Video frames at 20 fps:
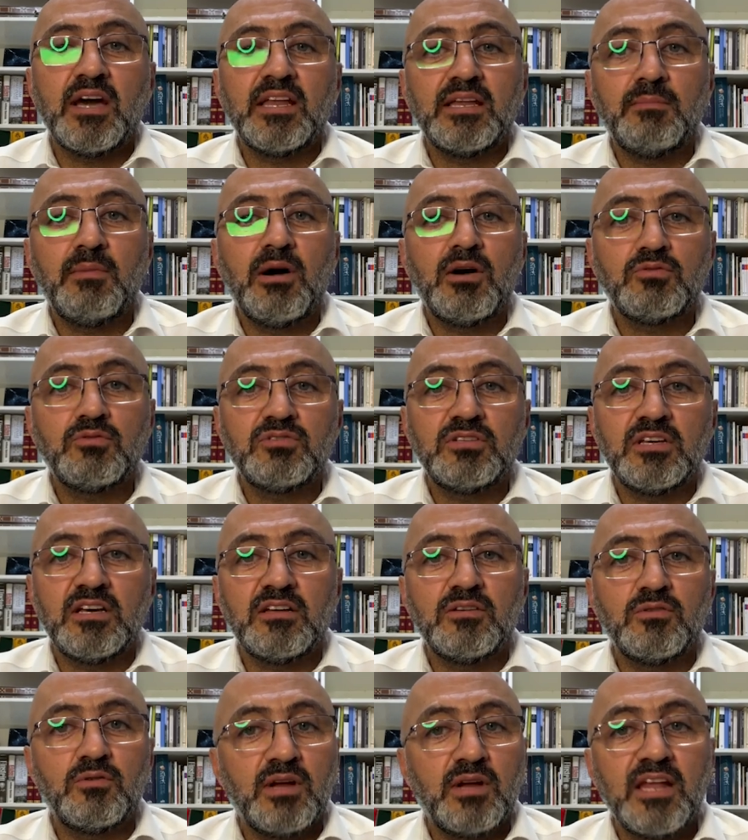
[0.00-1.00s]
any
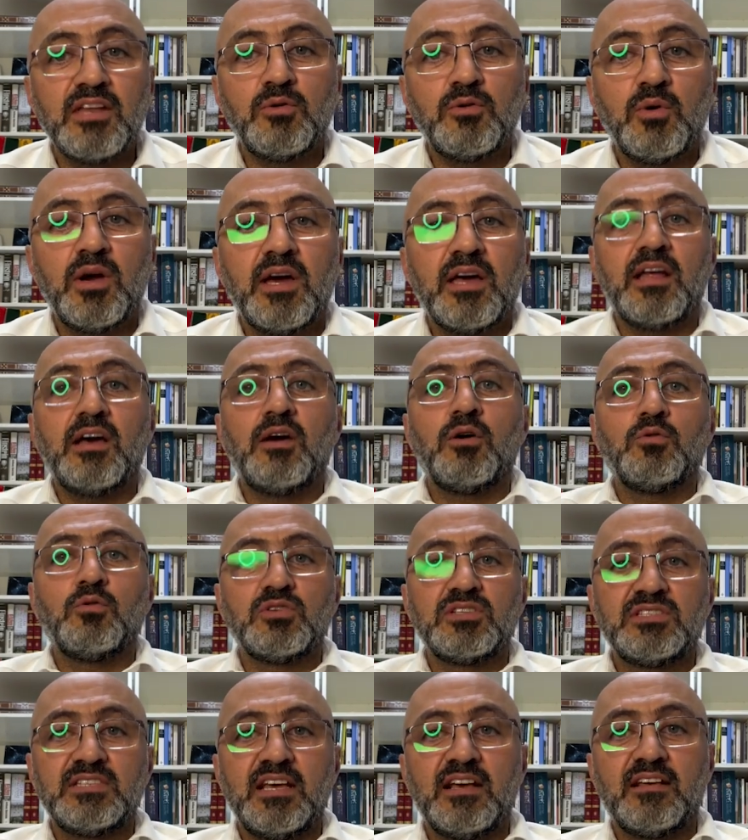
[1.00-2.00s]
mountain or anywhere, I
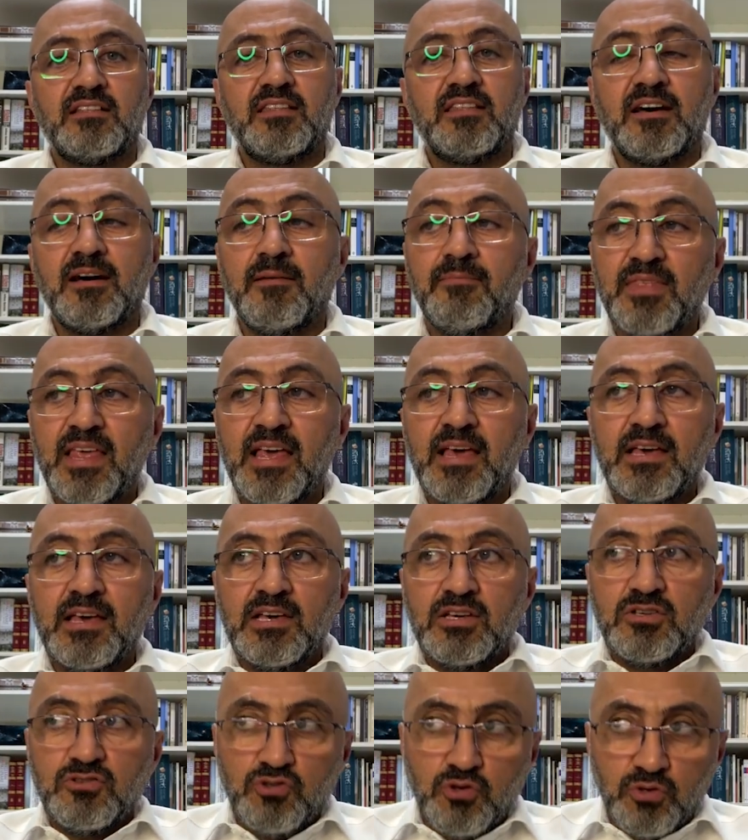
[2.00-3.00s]
always take the
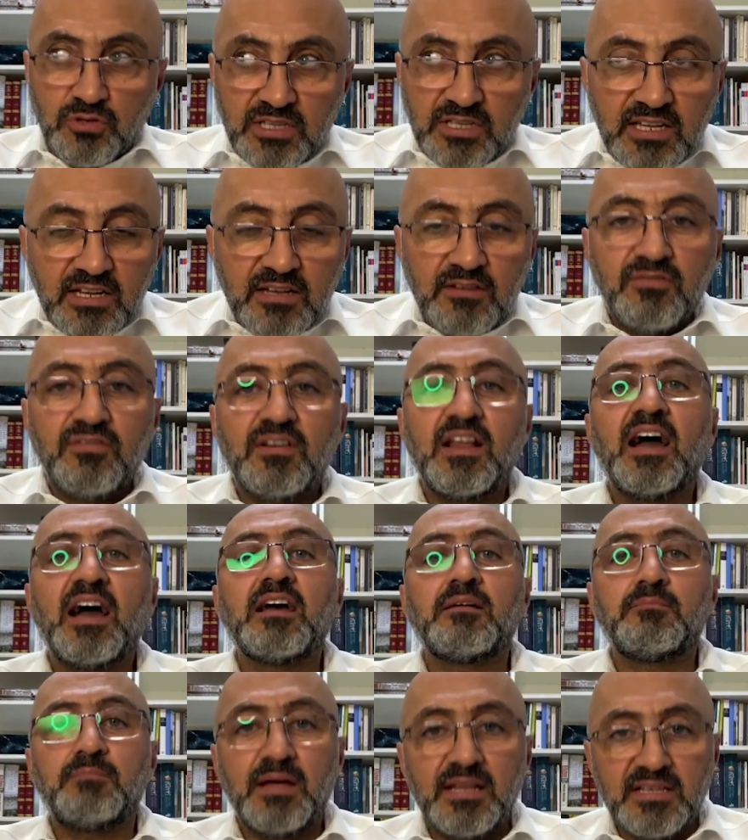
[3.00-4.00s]
Jordanian
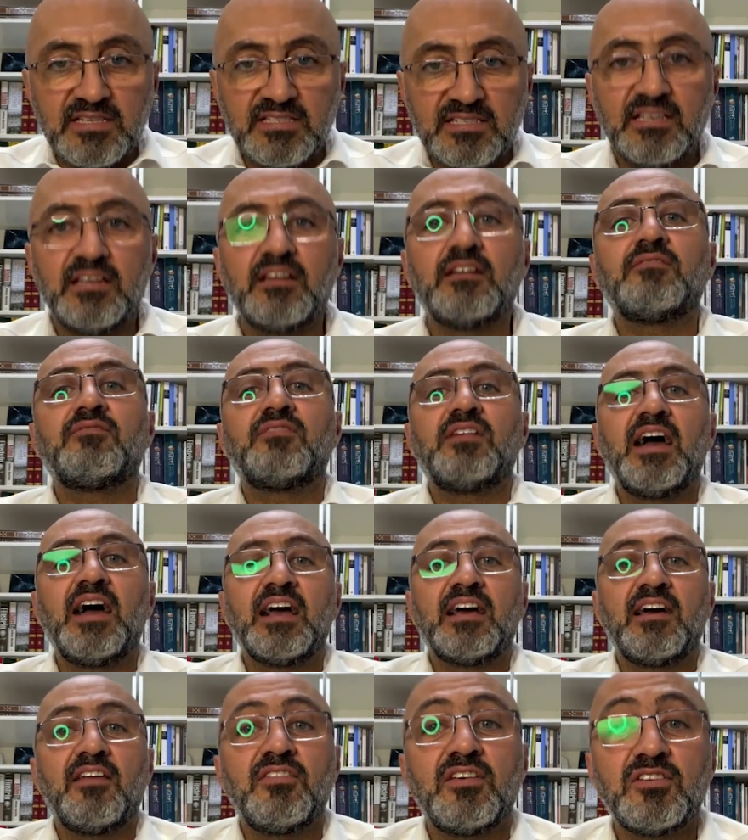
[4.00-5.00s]
flag, Palestinian
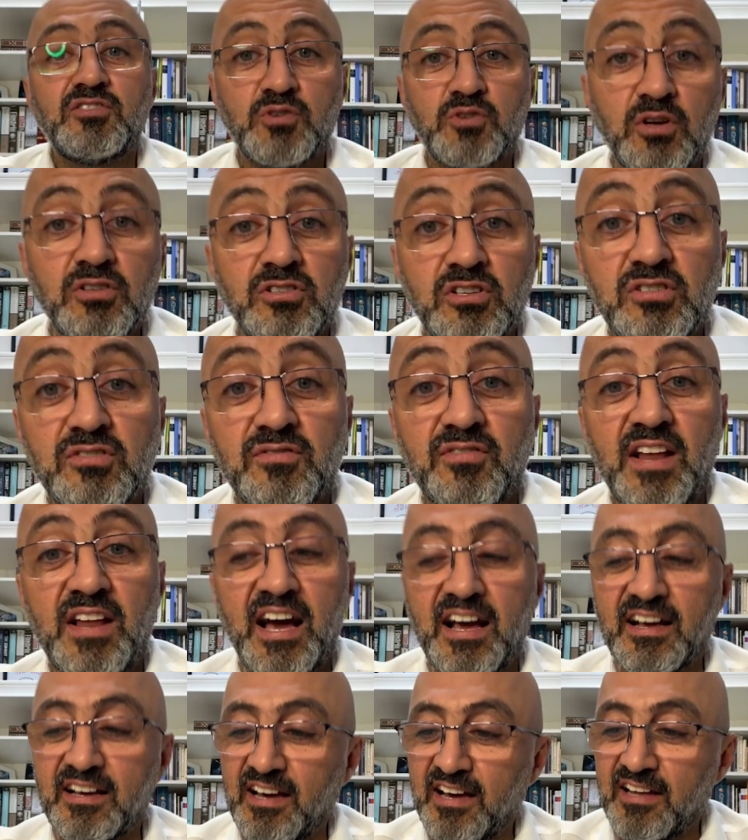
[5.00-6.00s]
flag, and the Scottish
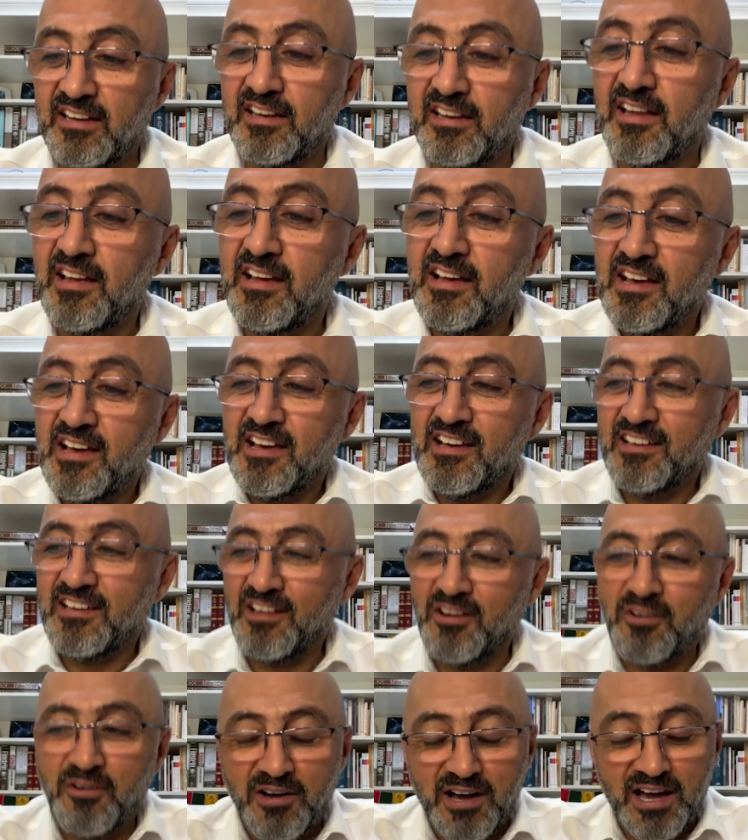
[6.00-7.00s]
flag. And
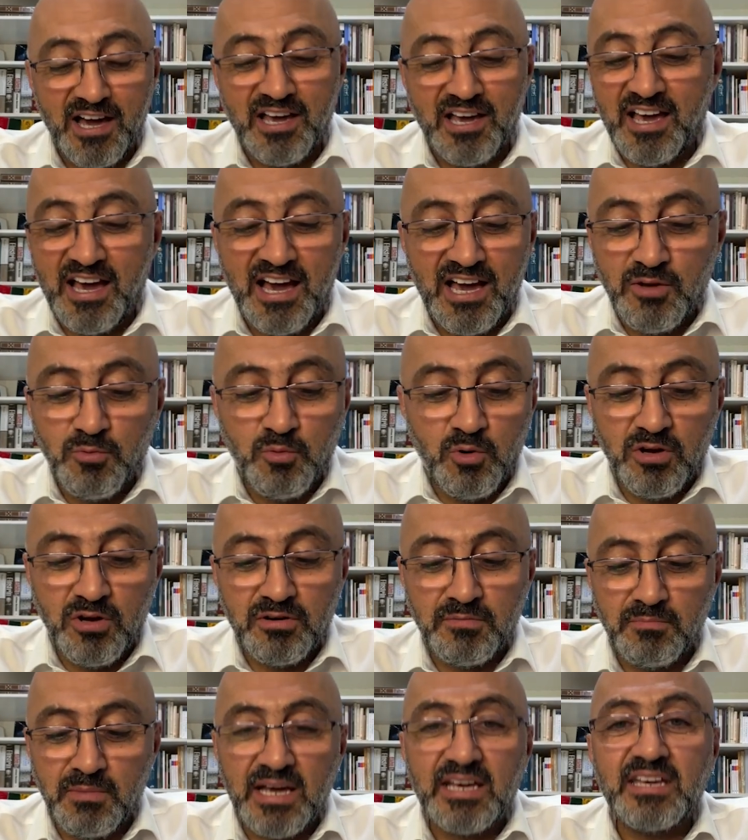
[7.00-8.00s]
I
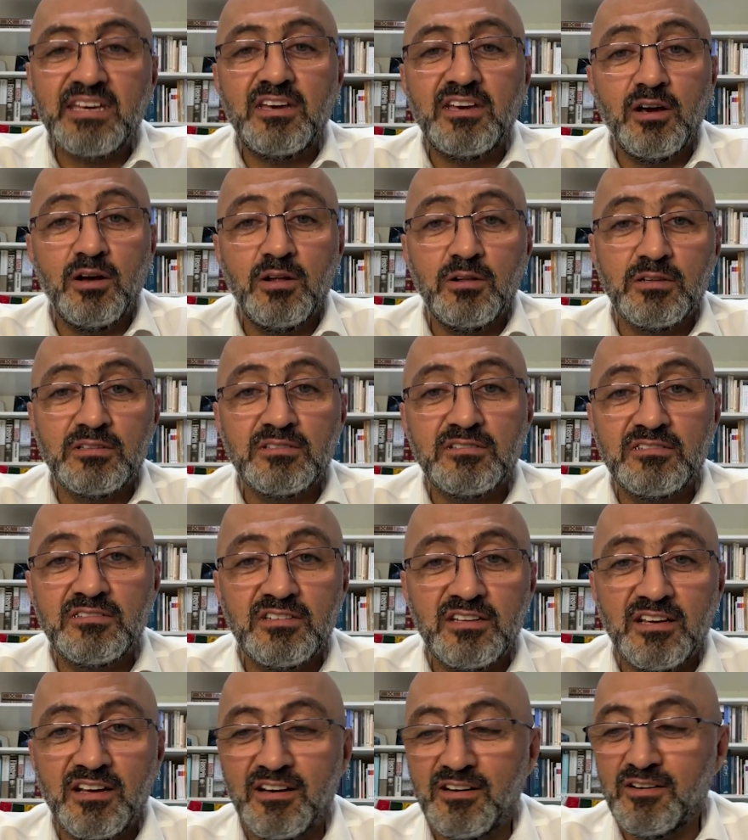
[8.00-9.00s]
wear my
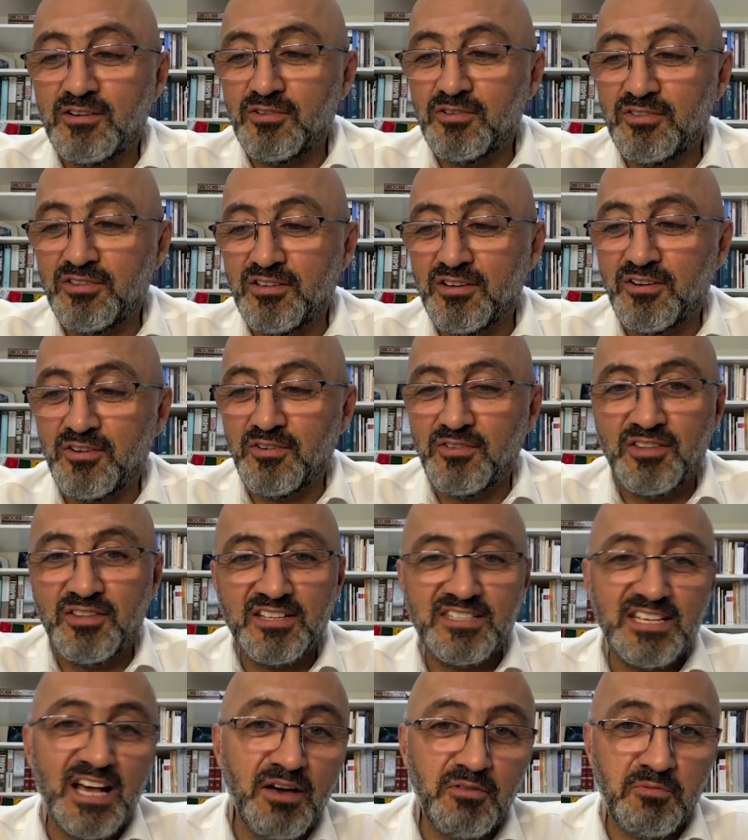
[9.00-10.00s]
kilt on
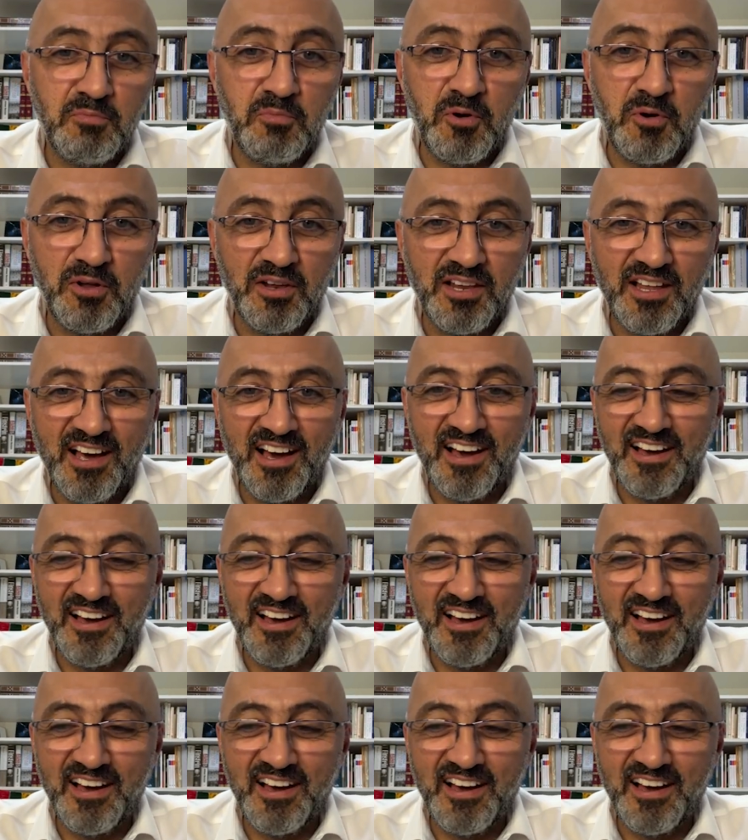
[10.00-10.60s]
the South Pole.